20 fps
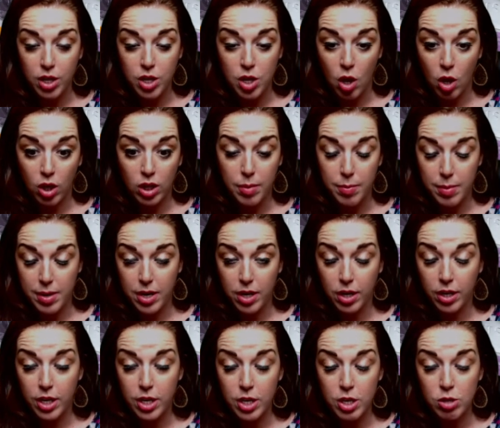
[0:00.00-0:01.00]
Y'all in
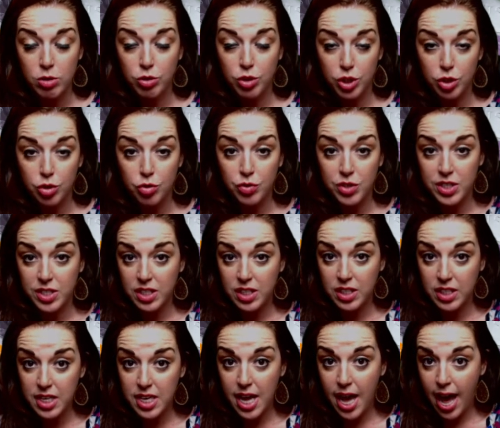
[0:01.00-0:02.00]
America, you just
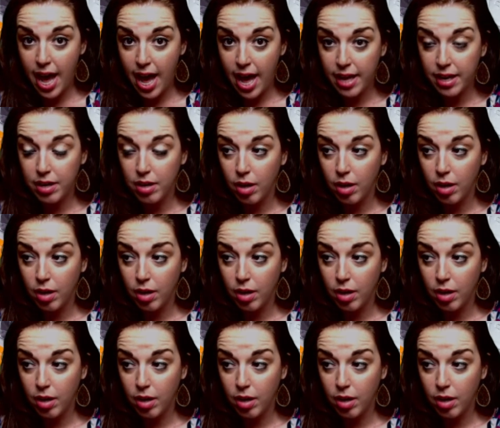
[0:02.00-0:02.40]
recently had